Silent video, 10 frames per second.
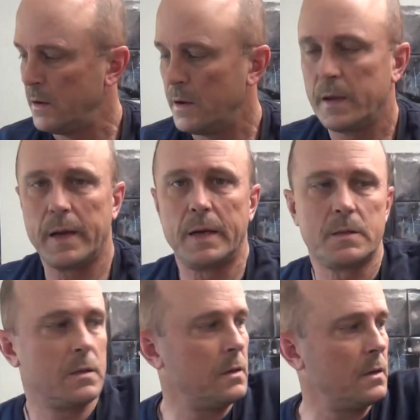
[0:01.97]
Hey
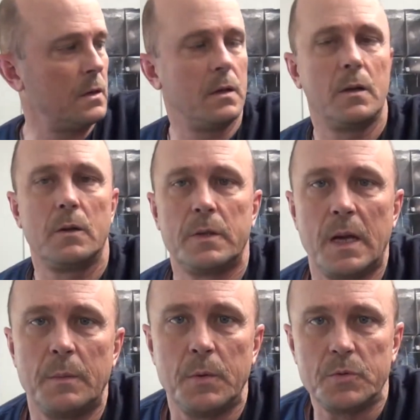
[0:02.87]
guys, long
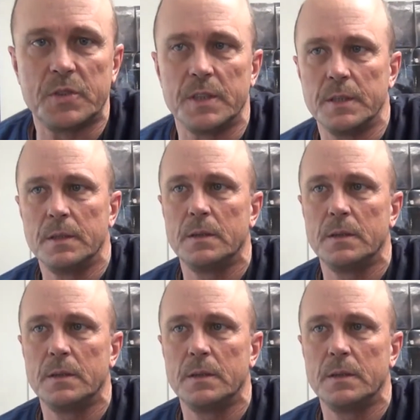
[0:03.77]
time no see.